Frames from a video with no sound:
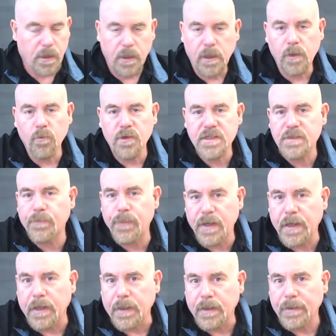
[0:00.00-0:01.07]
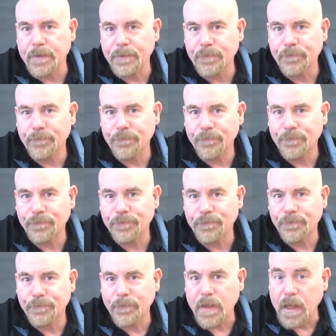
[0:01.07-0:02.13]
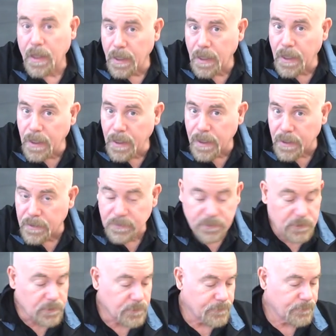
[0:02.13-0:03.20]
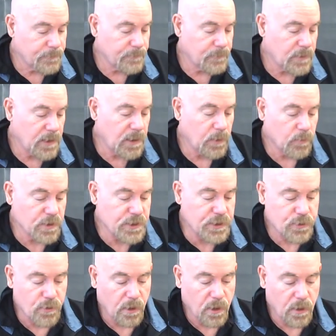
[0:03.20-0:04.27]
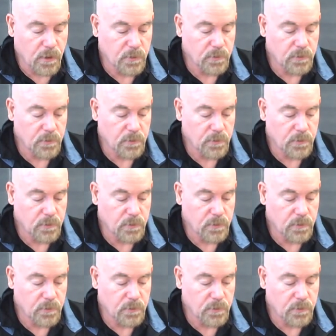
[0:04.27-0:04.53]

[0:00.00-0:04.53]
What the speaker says: He was big, and he was strong.